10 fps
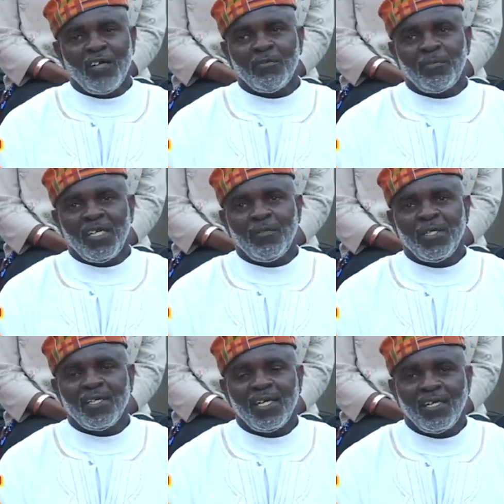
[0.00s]
have a planet,
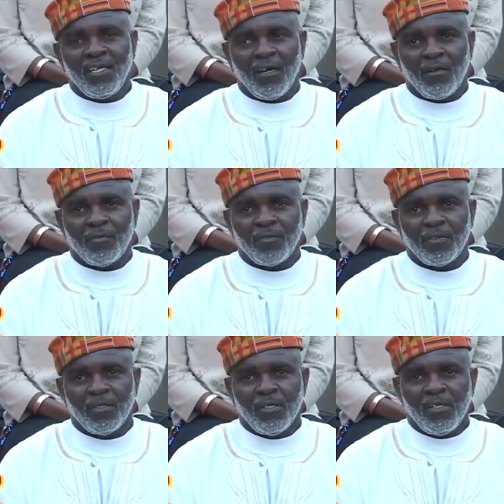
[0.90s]
we can't love.
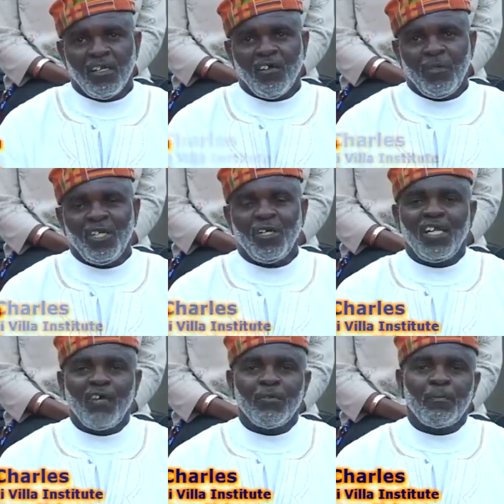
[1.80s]
If we don't
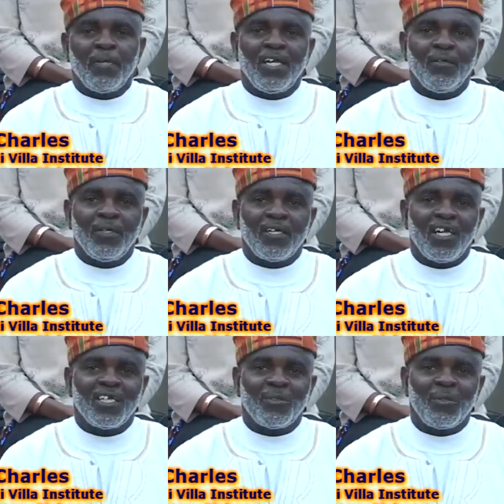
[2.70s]
have a planet, we
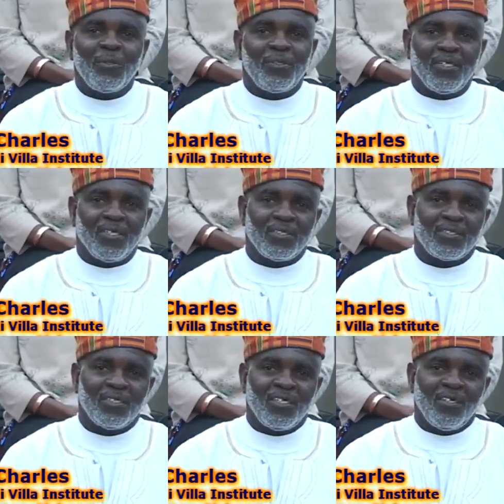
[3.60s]
can't grow
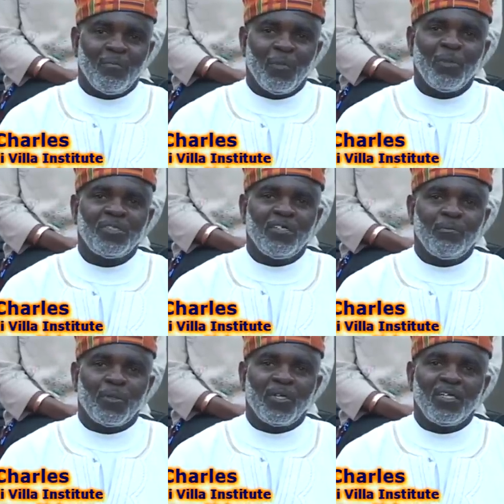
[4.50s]
things. Most
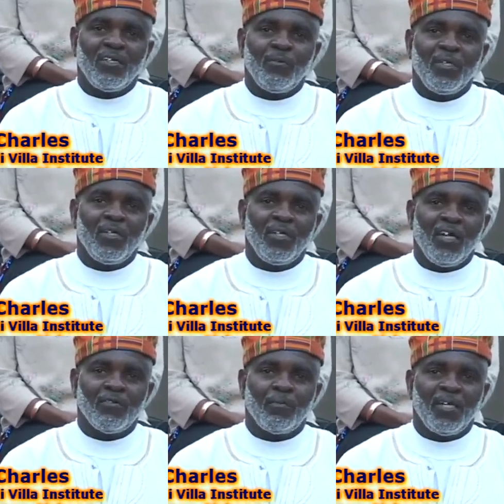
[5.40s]
important, if we don't
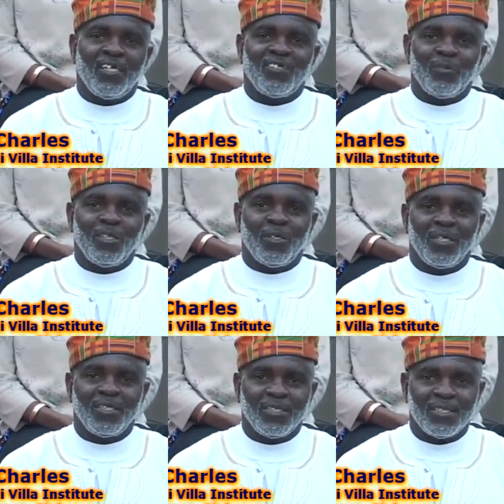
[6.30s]
have a planet, we
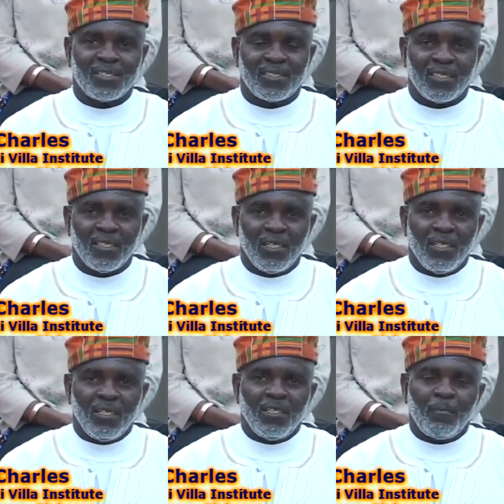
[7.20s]
don't exist.
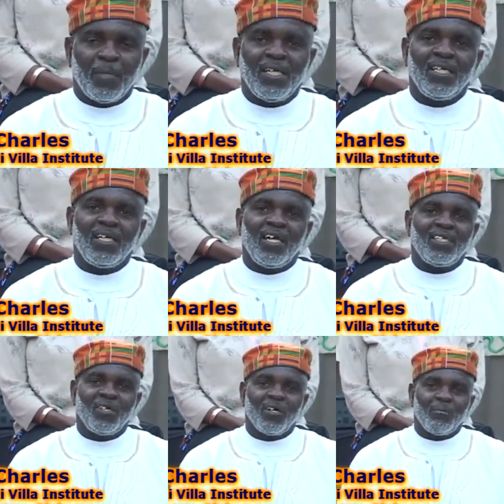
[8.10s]
The planet that I
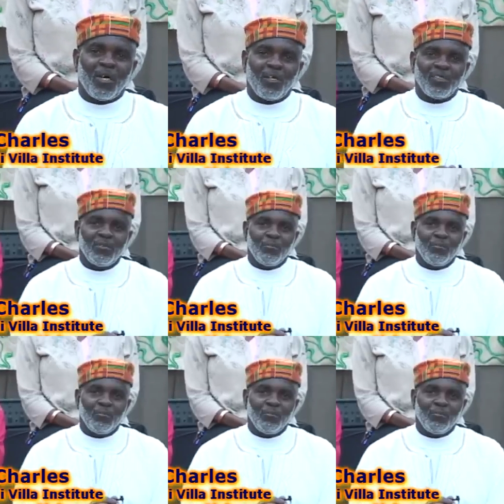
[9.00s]
talk about is the